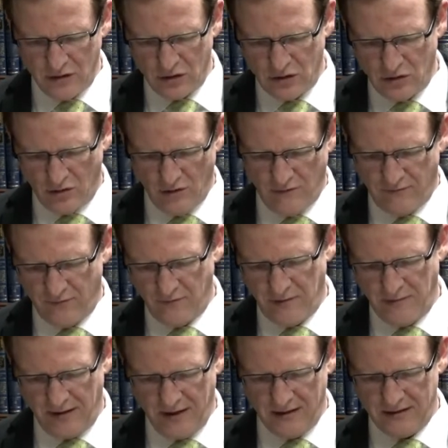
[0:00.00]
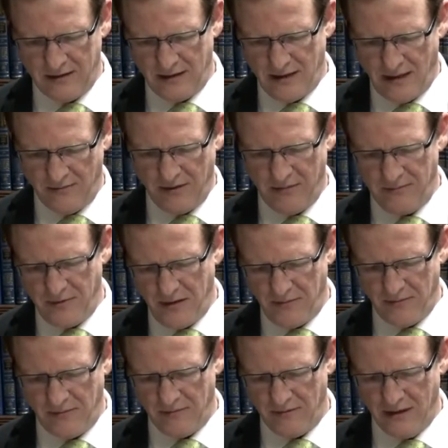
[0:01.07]
soul from among the common
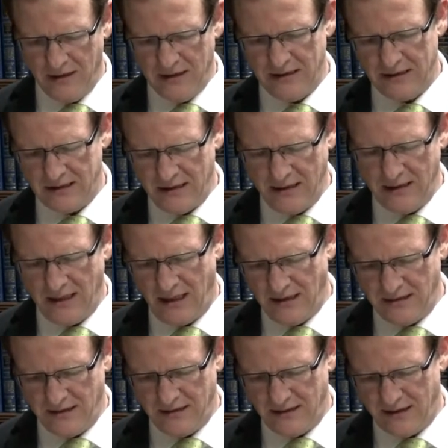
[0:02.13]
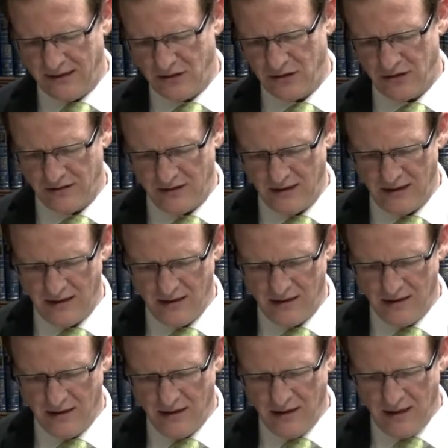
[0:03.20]
people sin unintentionally,
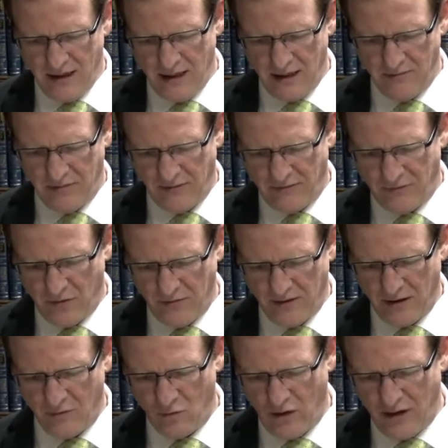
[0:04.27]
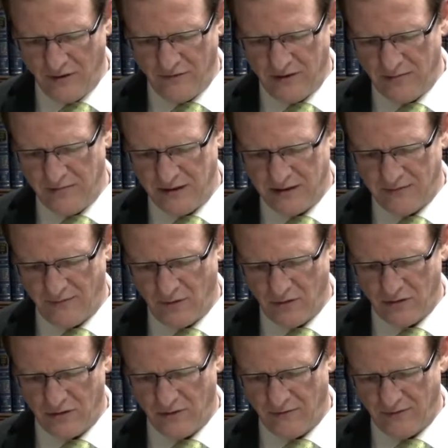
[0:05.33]
in performing one of the
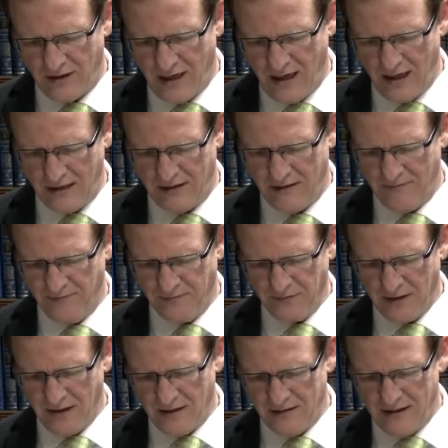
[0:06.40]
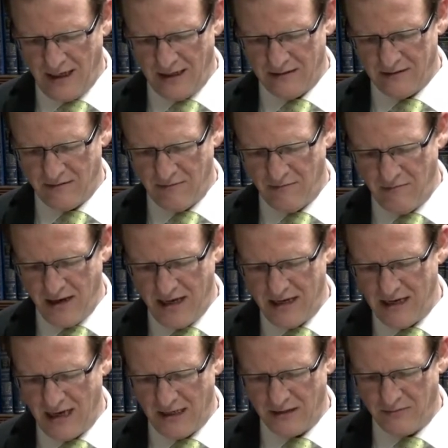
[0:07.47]
mitzvot of God that may
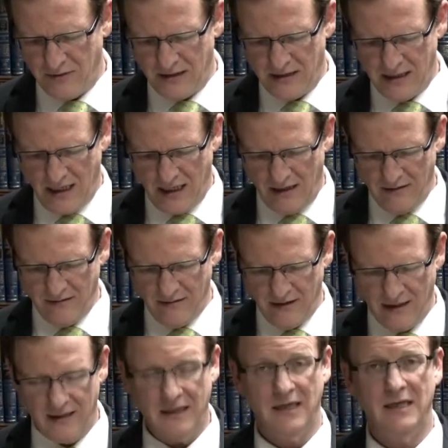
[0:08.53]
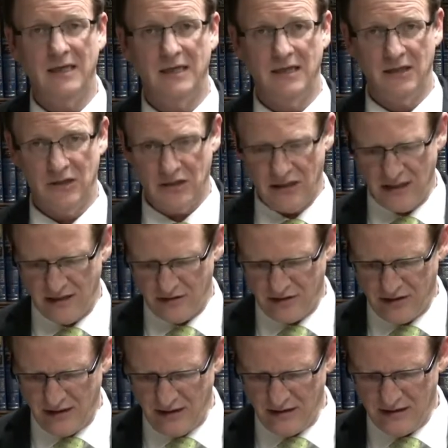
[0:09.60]
not be done and he is
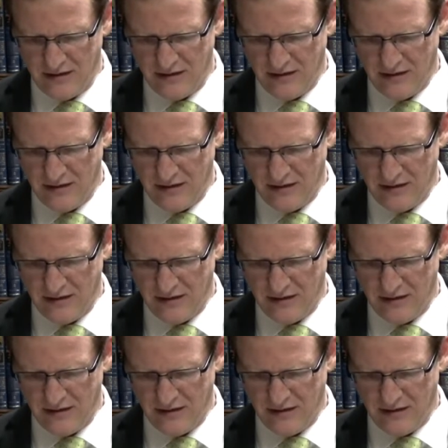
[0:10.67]
guilty.